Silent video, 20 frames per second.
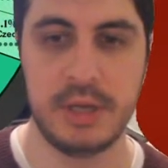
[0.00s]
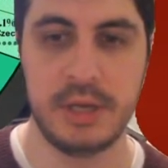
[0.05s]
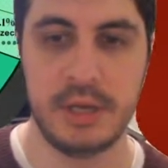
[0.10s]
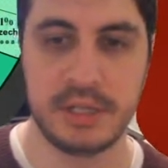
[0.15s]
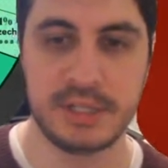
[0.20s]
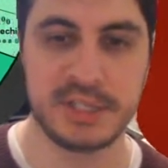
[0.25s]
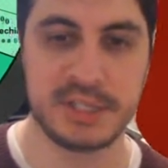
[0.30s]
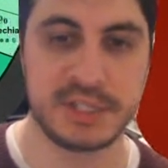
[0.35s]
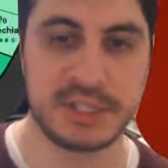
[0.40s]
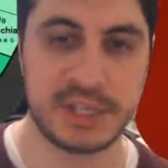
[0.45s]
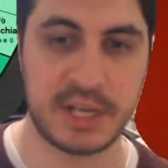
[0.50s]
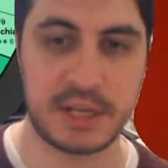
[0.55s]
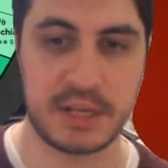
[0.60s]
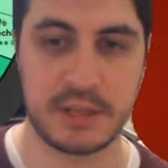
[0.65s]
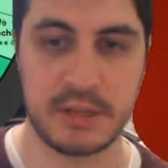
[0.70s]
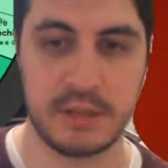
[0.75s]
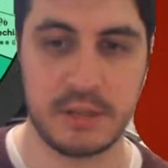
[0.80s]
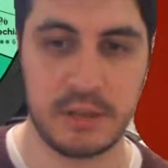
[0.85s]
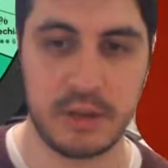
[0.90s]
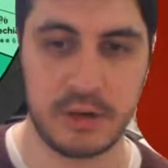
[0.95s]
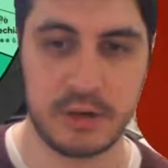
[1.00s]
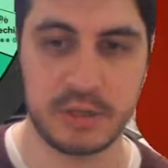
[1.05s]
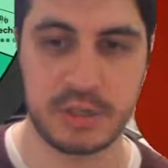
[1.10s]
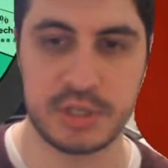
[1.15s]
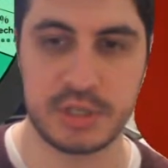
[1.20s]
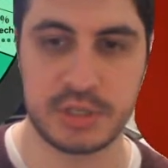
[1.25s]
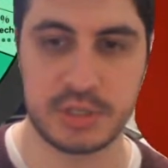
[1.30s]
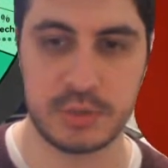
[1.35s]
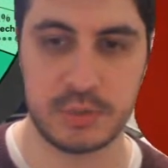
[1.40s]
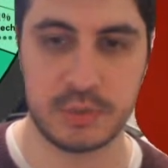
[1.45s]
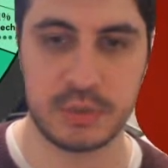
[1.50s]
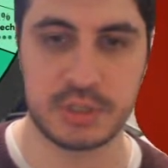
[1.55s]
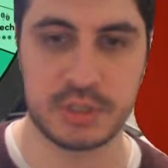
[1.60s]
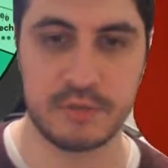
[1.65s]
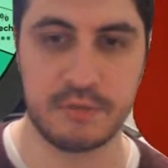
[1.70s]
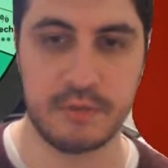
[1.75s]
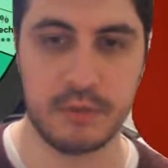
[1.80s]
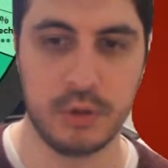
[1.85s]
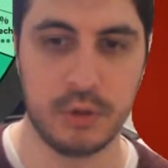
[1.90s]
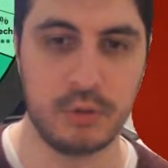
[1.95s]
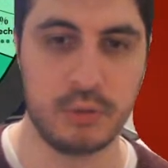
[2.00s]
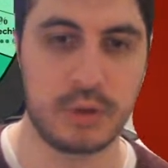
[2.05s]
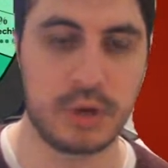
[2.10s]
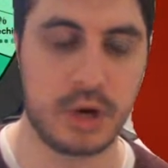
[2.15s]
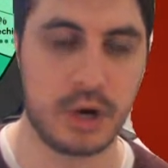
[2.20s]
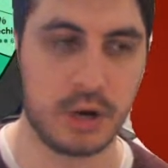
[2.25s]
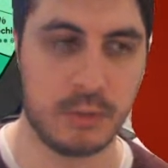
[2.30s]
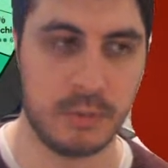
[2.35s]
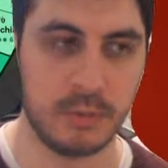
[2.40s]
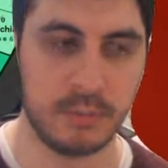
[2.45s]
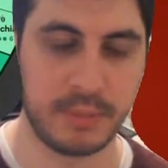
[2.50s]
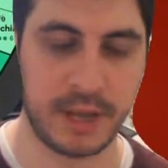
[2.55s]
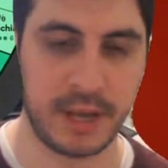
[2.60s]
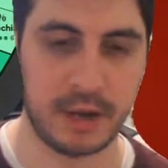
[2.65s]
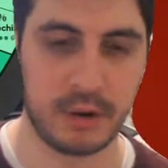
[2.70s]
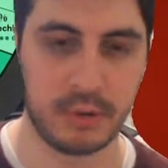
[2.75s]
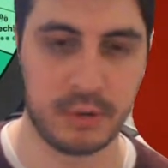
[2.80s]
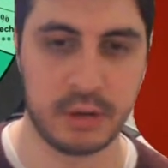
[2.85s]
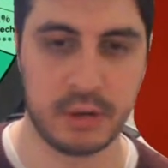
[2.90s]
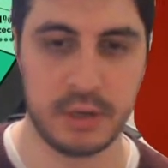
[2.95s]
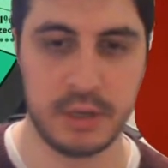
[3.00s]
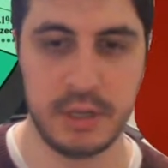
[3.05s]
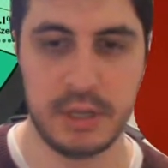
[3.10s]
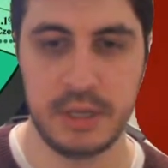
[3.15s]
It's the second largest source of low carbon power,